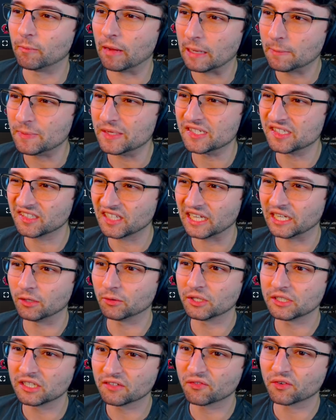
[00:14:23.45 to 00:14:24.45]
might be
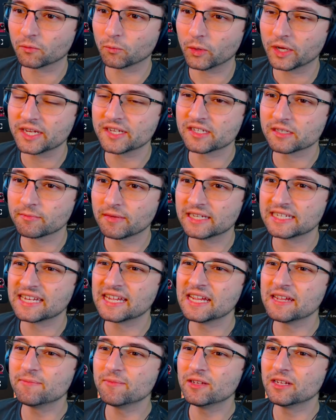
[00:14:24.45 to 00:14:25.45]
scaled in different ways in my
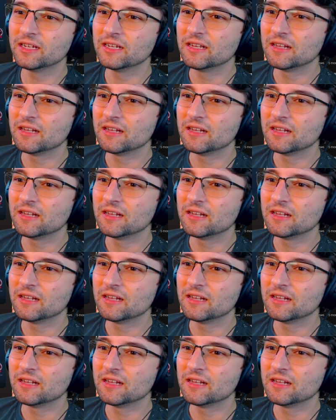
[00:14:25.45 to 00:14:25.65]
game,